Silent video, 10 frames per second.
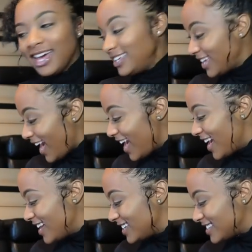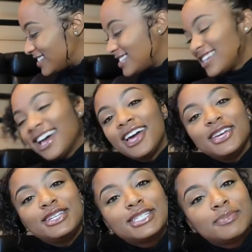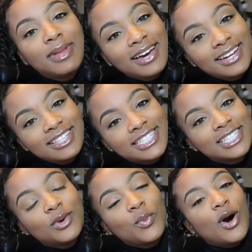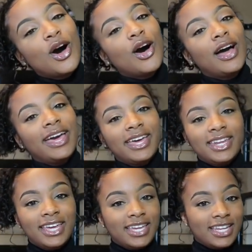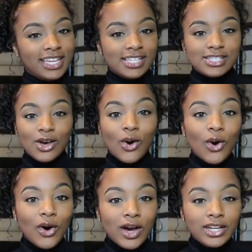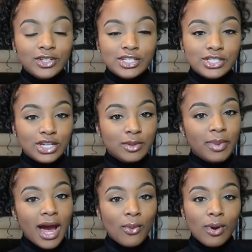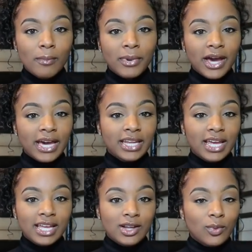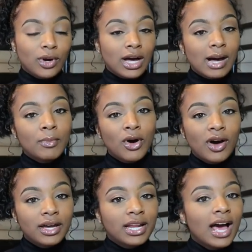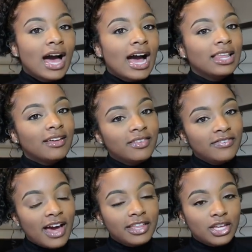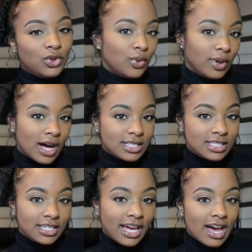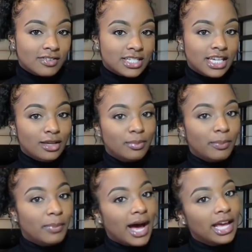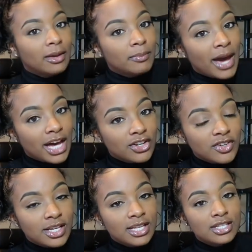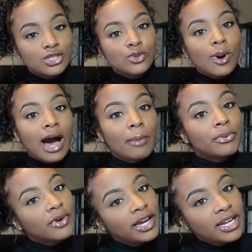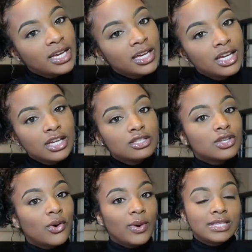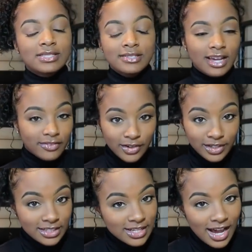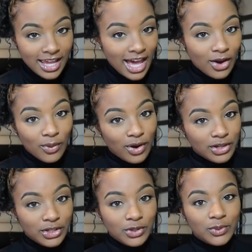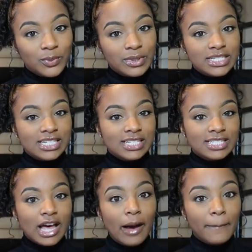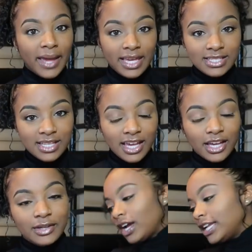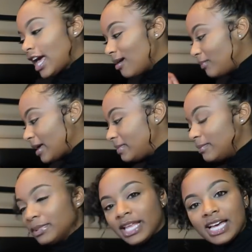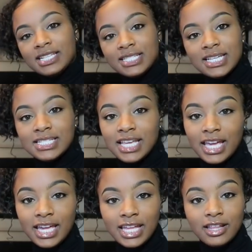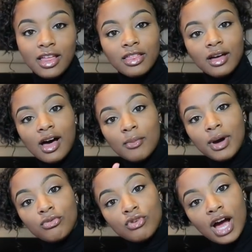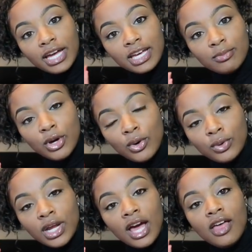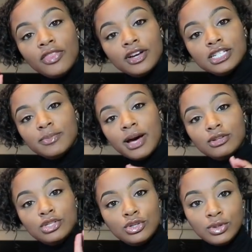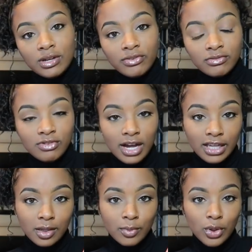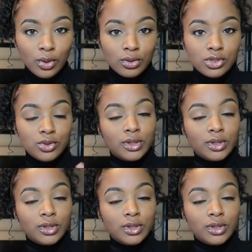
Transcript: Yes! You just plug it into the wall and it is on. You just turn the power on button and it will come on. I love the fact that you don't constantly have to keep buying batteries to operate it so it's never gonna die out on you, which is amazing. Right now, Baby bless is in um, a rocking mode. There's about two different rocking modes.